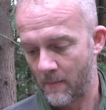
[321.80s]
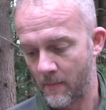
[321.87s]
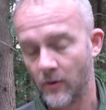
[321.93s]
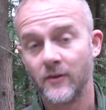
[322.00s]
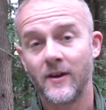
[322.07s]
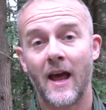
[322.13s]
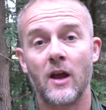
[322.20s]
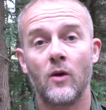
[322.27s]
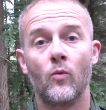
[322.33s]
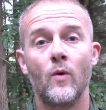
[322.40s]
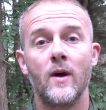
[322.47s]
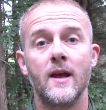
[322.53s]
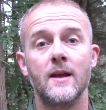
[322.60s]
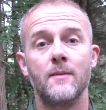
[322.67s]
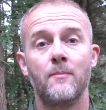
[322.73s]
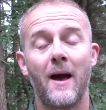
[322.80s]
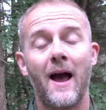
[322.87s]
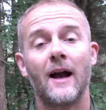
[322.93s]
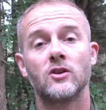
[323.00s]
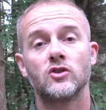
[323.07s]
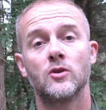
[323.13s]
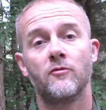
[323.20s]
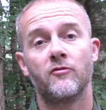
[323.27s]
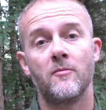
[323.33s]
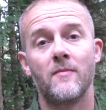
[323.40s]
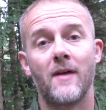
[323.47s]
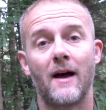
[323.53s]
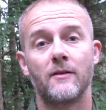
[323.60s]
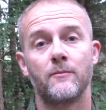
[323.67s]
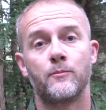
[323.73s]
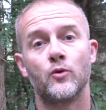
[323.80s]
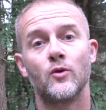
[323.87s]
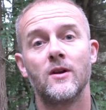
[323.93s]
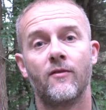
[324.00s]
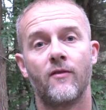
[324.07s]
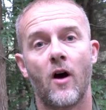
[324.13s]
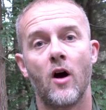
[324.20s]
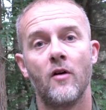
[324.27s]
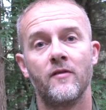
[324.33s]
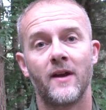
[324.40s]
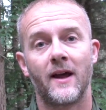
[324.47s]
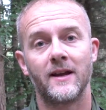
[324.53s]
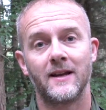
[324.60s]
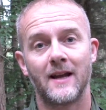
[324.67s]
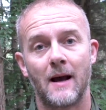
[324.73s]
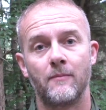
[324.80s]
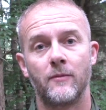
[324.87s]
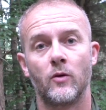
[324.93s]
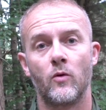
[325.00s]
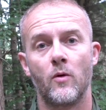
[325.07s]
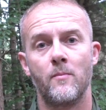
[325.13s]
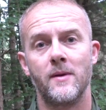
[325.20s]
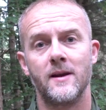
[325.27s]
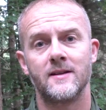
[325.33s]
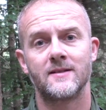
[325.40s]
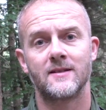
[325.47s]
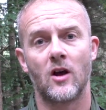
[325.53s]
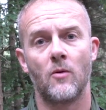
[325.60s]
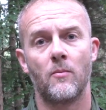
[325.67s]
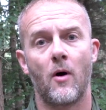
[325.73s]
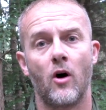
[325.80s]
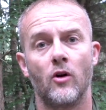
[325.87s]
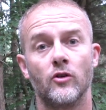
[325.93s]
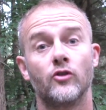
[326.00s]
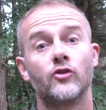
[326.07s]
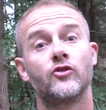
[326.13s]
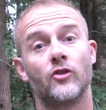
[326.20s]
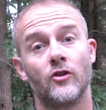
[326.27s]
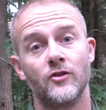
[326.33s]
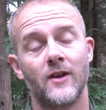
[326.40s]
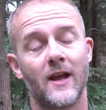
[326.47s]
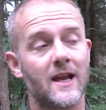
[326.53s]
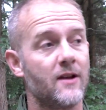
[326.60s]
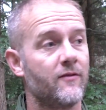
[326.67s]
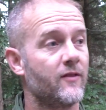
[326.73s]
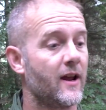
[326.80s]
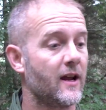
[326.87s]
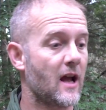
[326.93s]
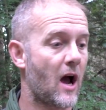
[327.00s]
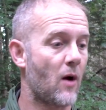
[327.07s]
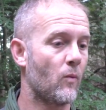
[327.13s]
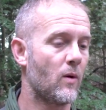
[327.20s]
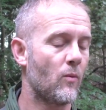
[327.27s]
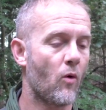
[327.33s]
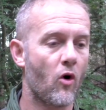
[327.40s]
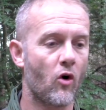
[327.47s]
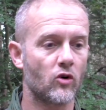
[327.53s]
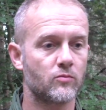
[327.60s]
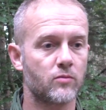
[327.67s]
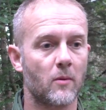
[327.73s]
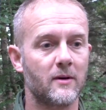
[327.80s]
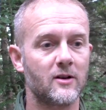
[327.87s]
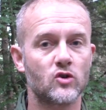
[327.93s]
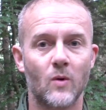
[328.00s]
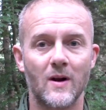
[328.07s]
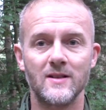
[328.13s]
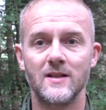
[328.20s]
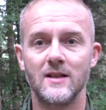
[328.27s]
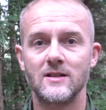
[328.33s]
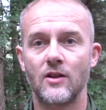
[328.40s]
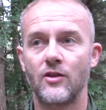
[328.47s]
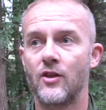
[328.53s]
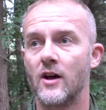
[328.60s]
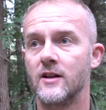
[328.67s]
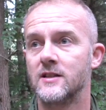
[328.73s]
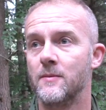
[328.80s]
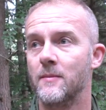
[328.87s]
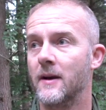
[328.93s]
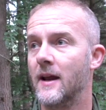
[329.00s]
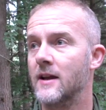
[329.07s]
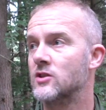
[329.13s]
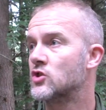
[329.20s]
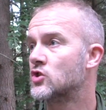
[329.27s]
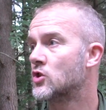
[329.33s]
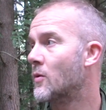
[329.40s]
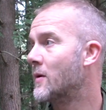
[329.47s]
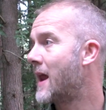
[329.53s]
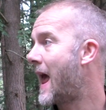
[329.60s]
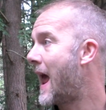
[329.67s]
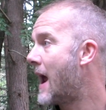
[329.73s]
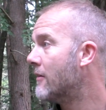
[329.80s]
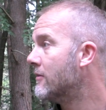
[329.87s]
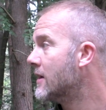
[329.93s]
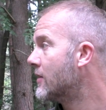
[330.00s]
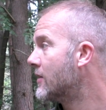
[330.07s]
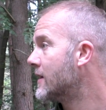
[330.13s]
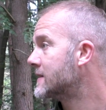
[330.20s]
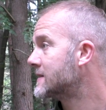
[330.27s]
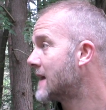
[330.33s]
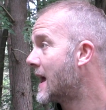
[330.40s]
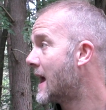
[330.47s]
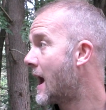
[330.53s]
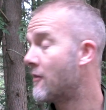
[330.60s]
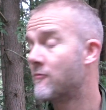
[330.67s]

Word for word: Monday, we packed up from that brief overnight camp that we'd been set up on Sunday evening and we walked probably 20 to 30 minutes to an area that uh,